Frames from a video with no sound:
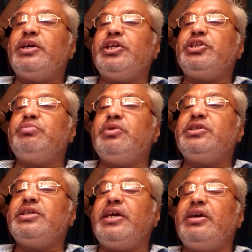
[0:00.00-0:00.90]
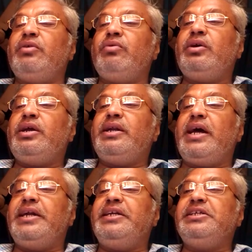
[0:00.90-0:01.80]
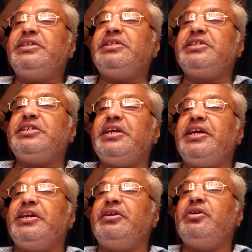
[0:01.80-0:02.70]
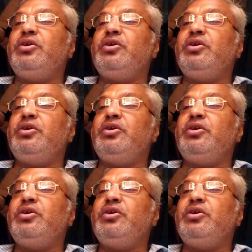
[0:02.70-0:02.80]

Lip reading: Christmas Eve 1968.